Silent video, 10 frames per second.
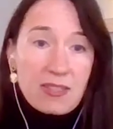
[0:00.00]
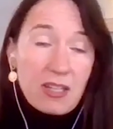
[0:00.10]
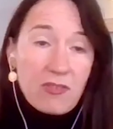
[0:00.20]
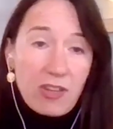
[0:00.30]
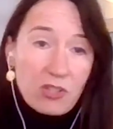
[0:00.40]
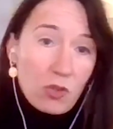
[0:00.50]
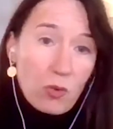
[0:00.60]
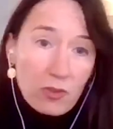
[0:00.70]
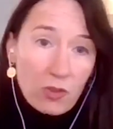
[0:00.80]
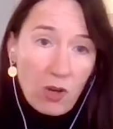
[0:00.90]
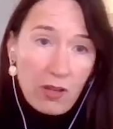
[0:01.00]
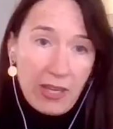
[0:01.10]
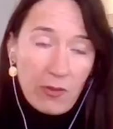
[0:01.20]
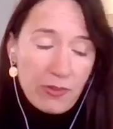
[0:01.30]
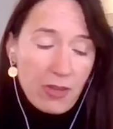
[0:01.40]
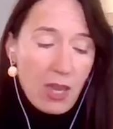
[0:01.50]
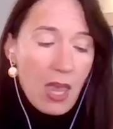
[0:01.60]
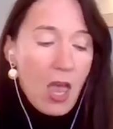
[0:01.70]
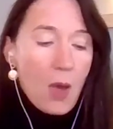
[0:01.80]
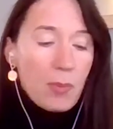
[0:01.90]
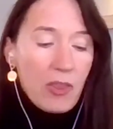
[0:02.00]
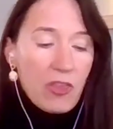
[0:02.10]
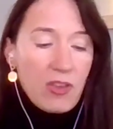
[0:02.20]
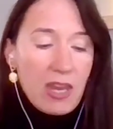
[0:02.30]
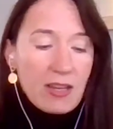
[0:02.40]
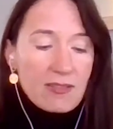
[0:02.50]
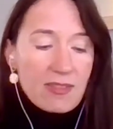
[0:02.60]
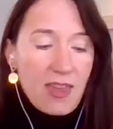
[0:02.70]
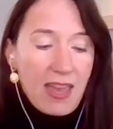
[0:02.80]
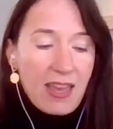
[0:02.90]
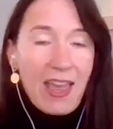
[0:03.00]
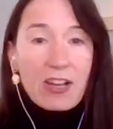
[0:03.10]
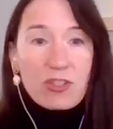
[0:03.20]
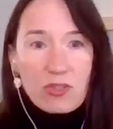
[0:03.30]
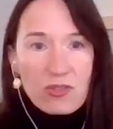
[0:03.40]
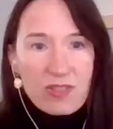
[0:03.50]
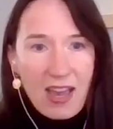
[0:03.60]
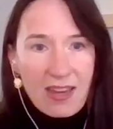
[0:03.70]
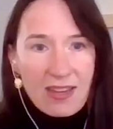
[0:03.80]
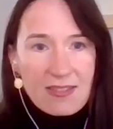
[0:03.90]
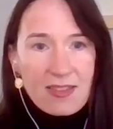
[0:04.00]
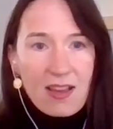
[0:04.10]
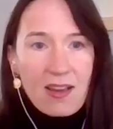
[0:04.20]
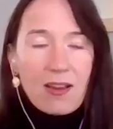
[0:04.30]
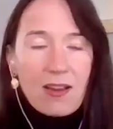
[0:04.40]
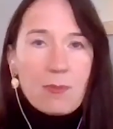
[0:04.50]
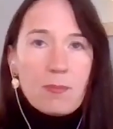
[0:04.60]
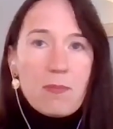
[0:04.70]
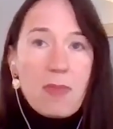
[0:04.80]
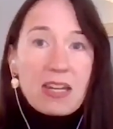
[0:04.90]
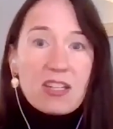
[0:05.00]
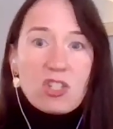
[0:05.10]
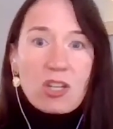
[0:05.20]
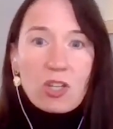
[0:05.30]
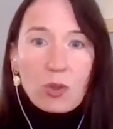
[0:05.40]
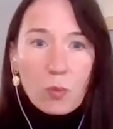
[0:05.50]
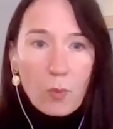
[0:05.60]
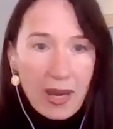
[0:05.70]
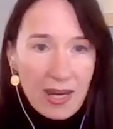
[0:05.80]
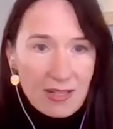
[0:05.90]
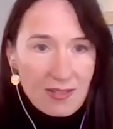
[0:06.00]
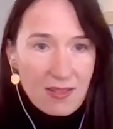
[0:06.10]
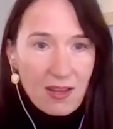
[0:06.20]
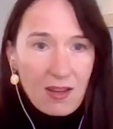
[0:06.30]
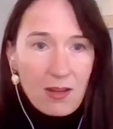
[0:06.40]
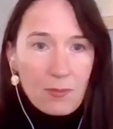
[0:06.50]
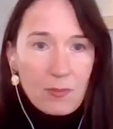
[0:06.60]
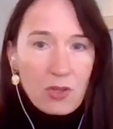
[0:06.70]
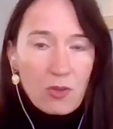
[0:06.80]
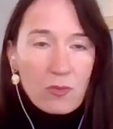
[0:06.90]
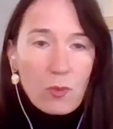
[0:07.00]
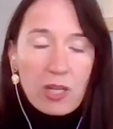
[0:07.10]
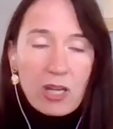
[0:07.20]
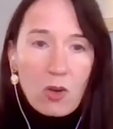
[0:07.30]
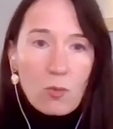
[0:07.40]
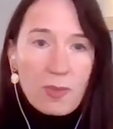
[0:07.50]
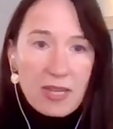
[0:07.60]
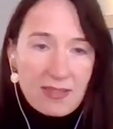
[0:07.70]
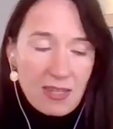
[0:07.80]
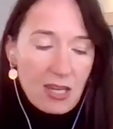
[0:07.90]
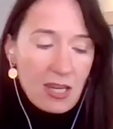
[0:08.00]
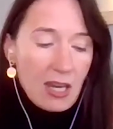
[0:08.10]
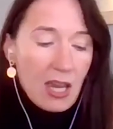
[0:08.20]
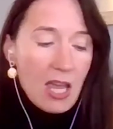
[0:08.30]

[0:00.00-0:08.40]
it affects your overall health. But things like exercise, managing your weight, avoiding obesity,